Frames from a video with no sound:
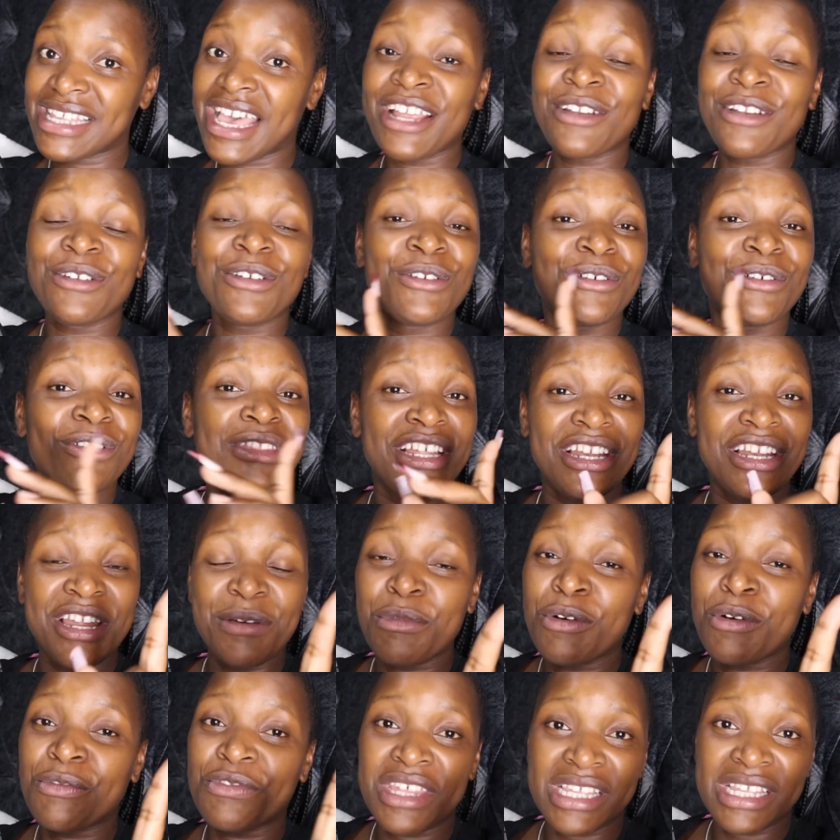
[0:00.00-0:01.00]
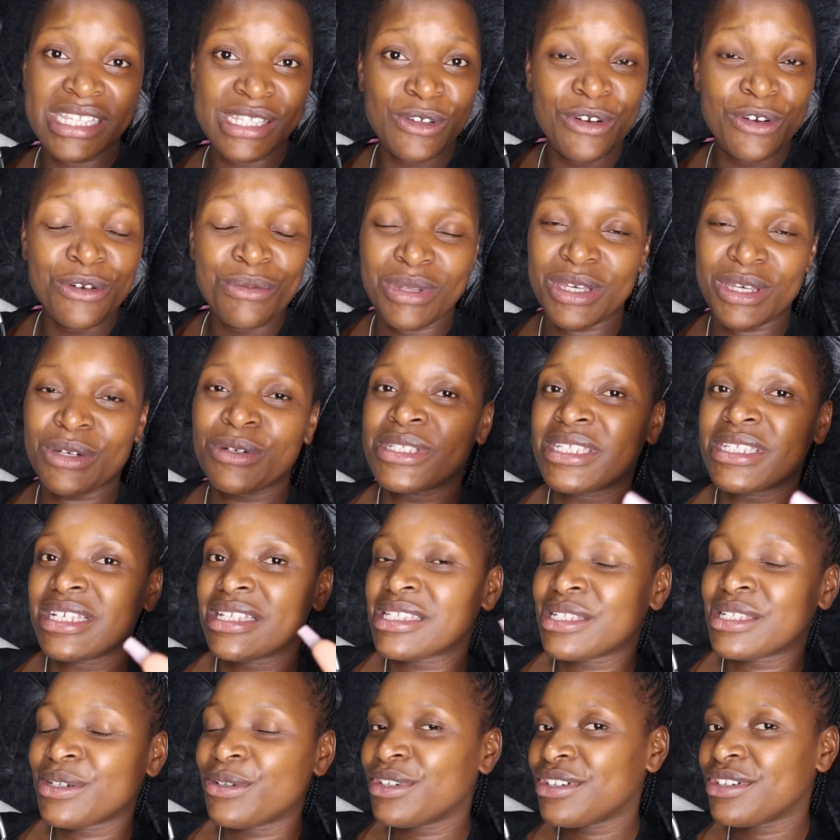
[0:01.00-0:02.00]
I don't know the name of the song because
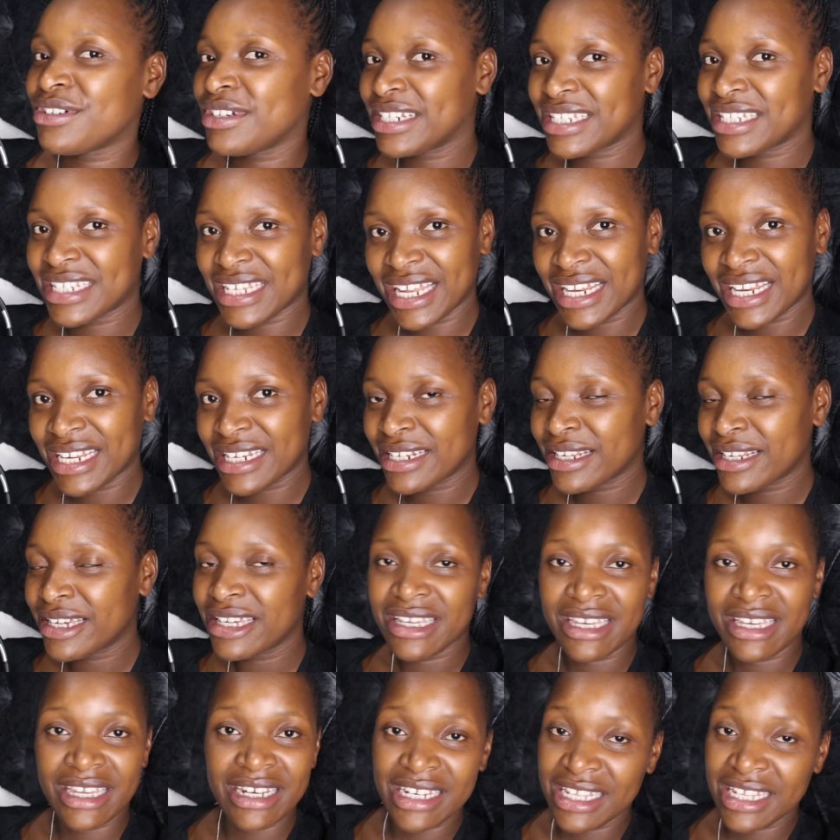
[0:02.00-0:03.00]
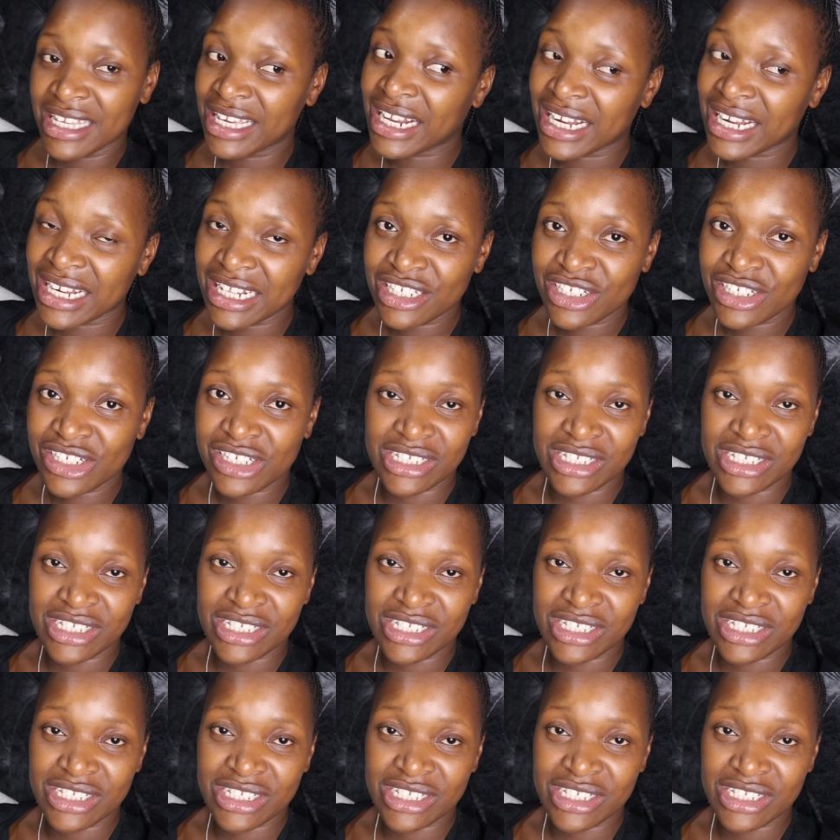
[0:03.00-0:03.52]
it's not written in English.